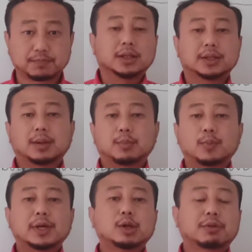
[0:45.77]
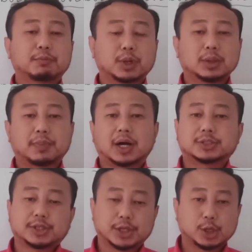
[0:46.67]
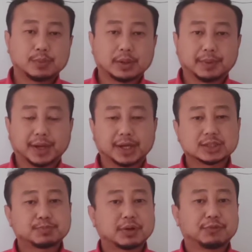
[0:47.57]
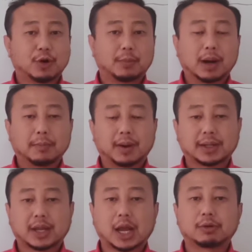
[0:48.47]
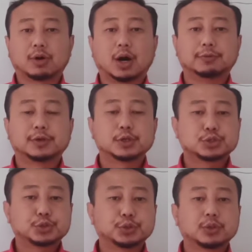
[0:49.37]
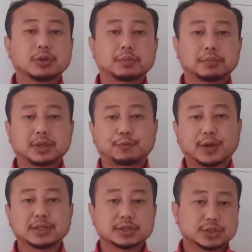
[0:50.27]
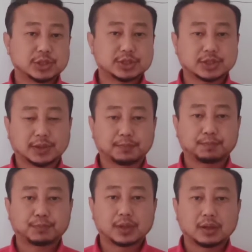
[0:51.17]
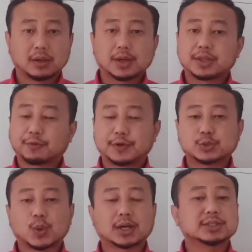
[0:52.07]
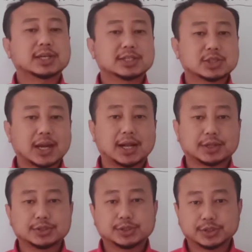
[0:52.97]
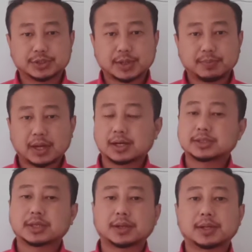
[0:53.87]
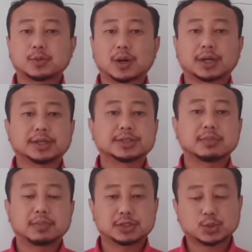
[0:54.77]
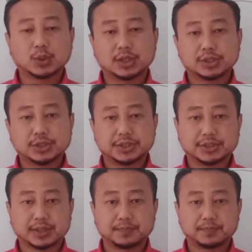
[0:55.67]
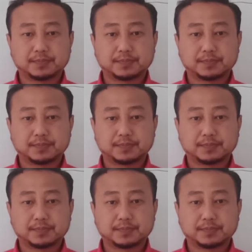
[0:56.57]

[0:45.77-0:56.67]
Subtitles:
The movement of the body parts in human being is performed by the help of two different systems. The first one is the skeleton system and the second one is the muscular system.